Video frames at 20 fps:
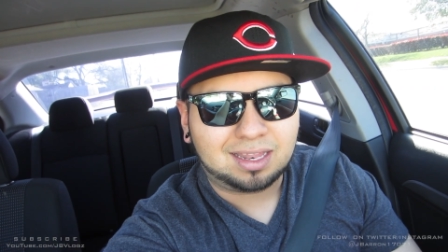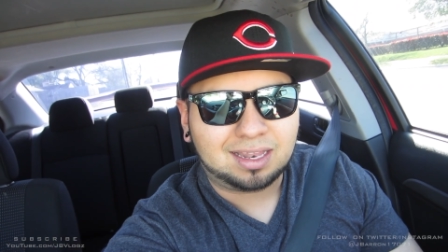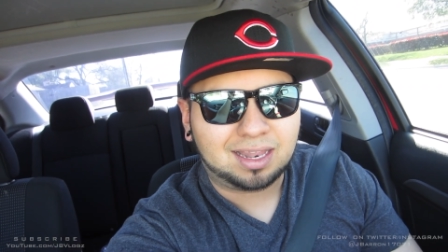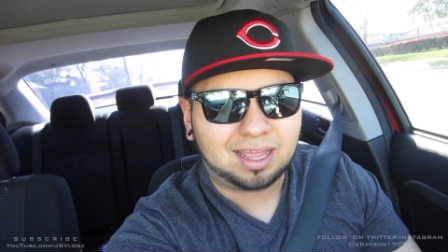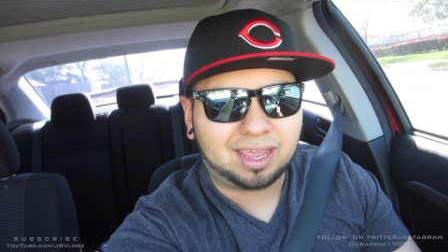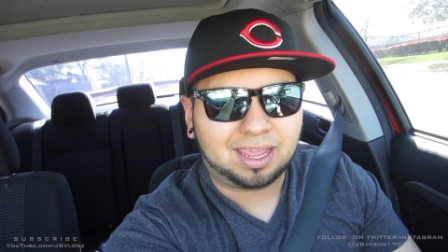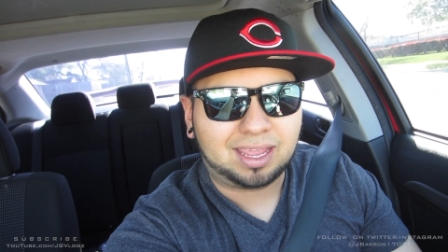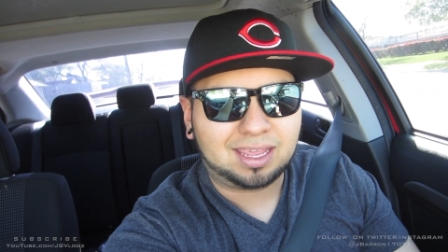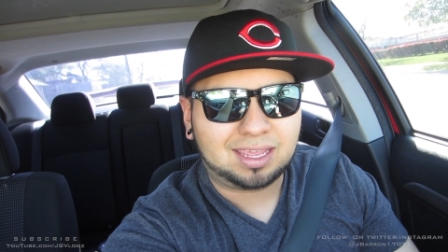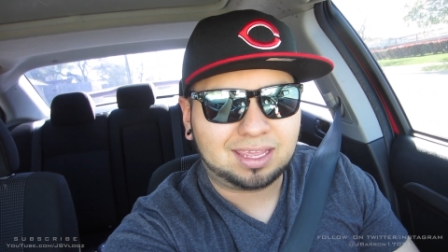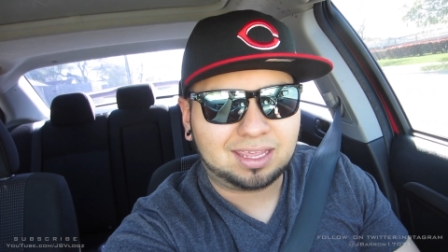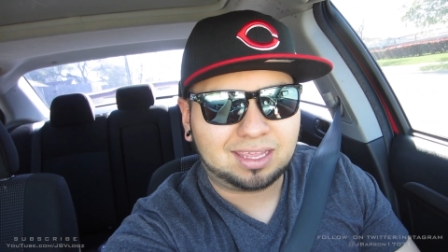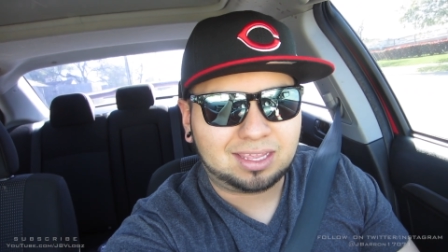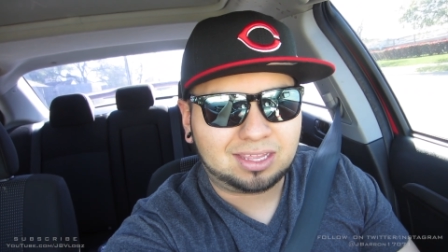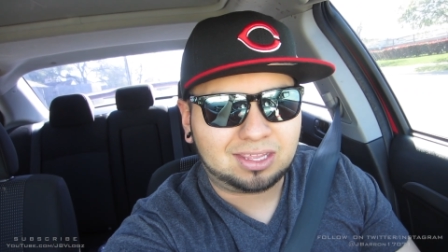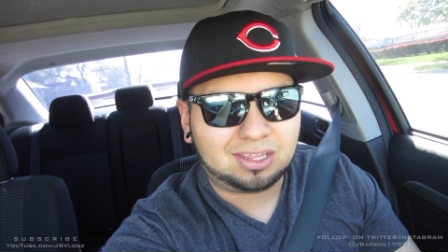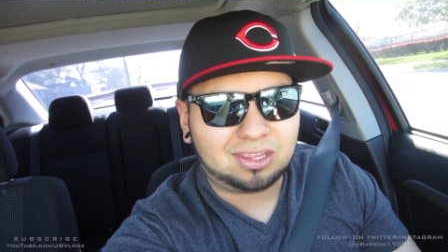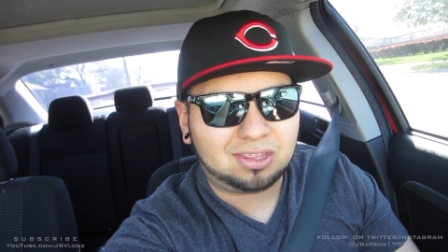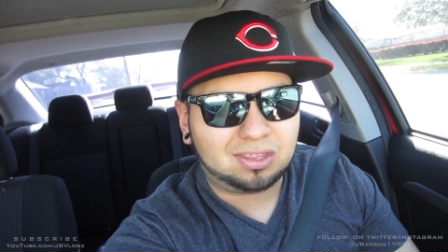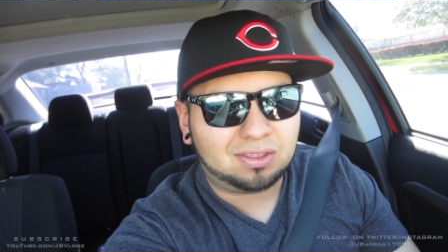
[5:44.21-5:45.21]
Like
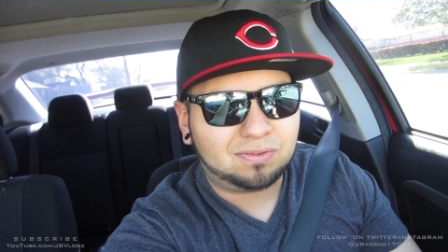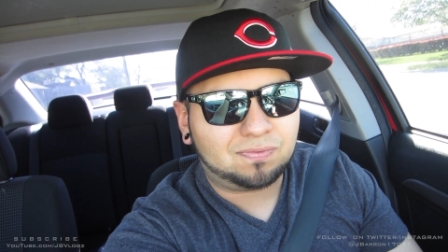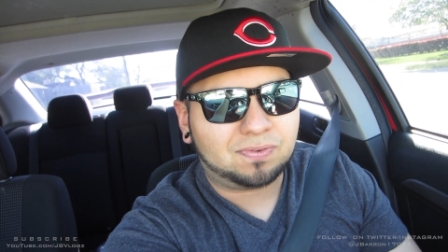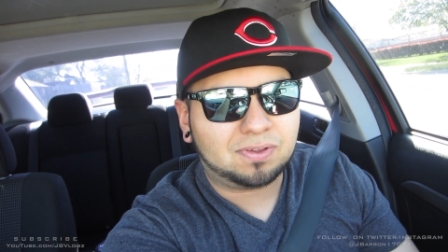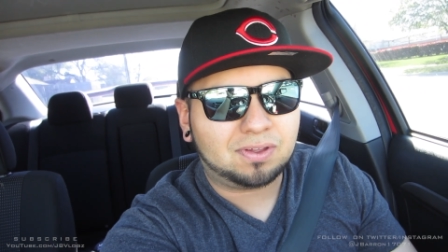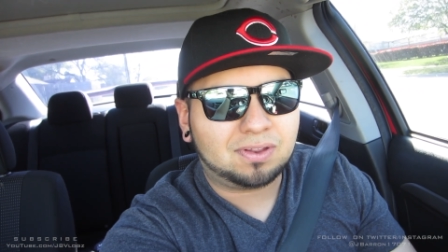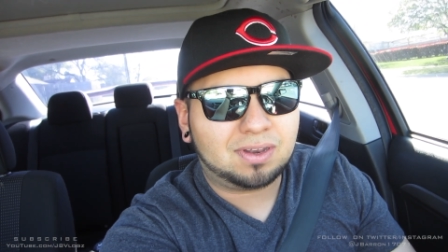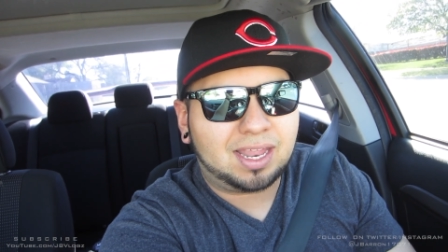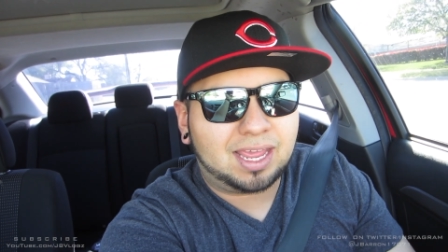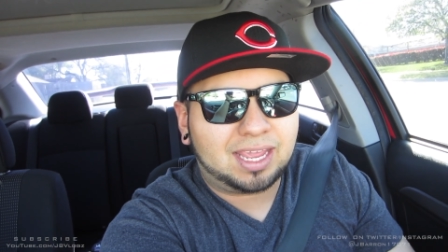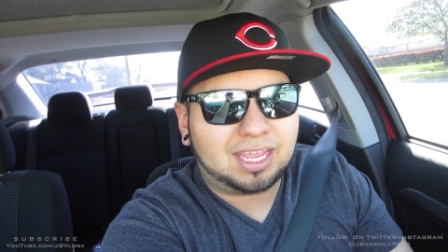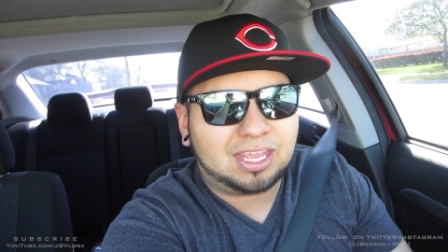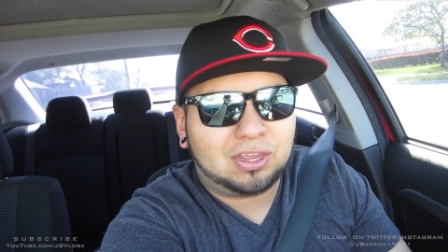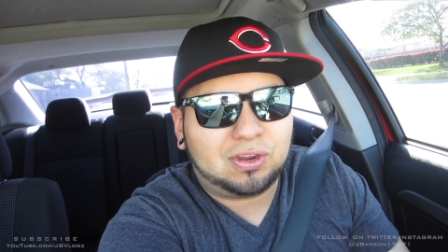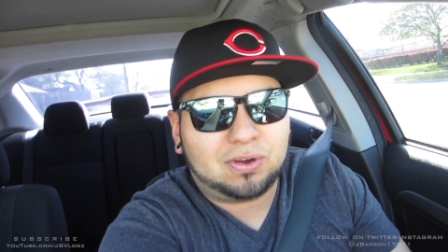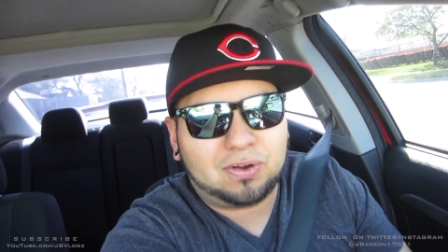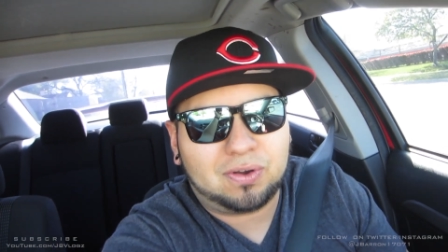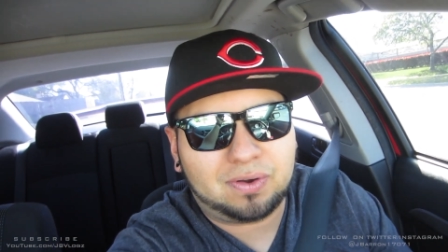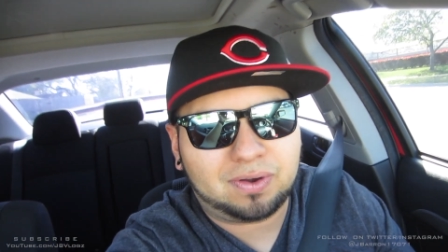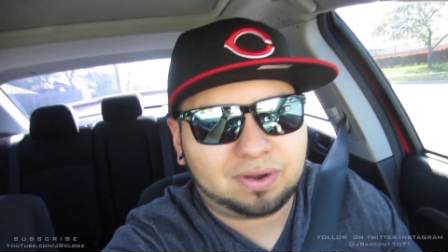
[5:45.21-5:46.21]
you feel like
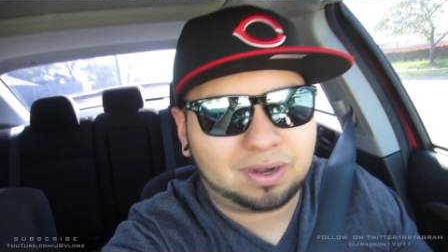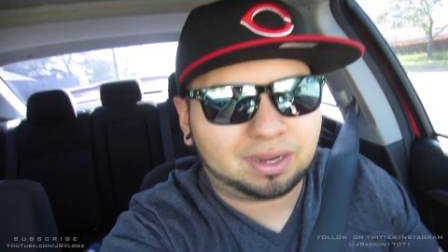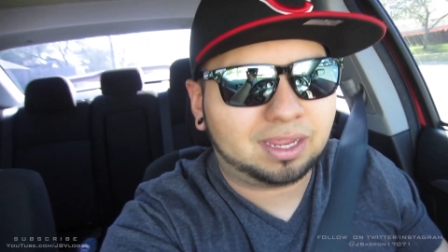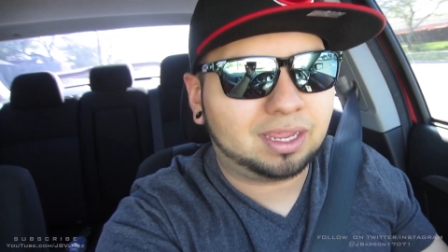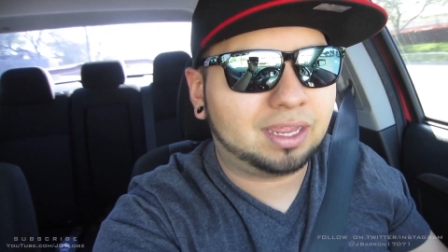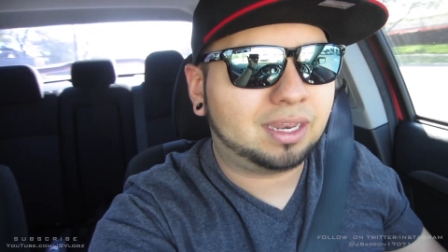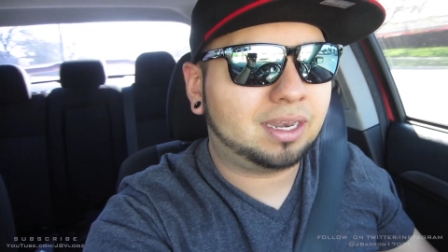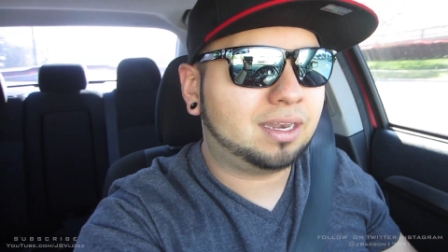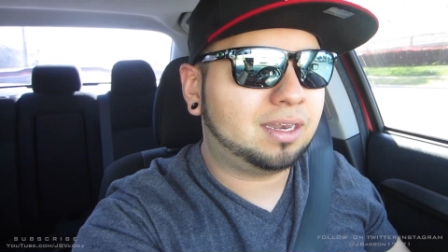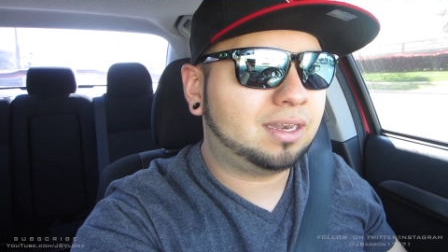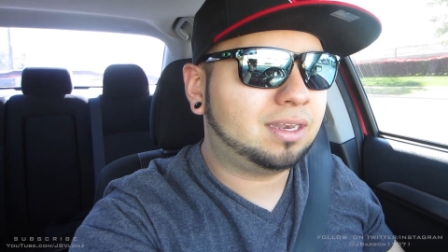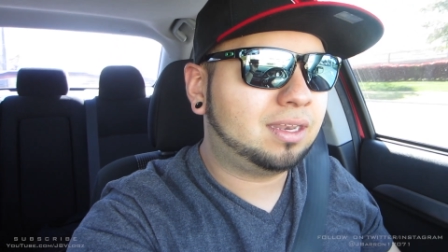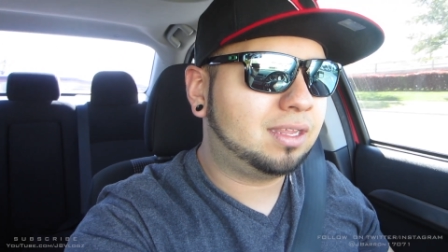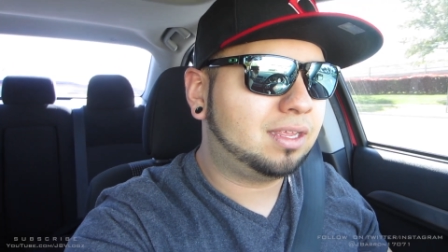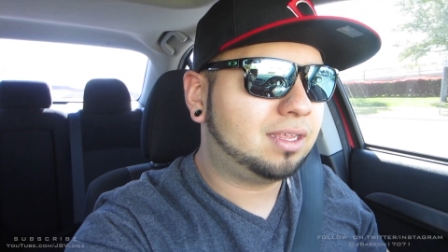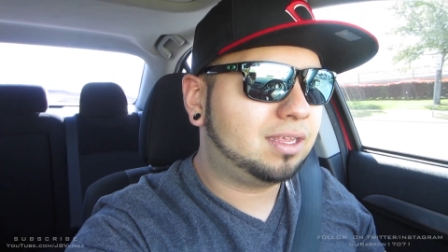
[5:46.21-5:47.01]
you're in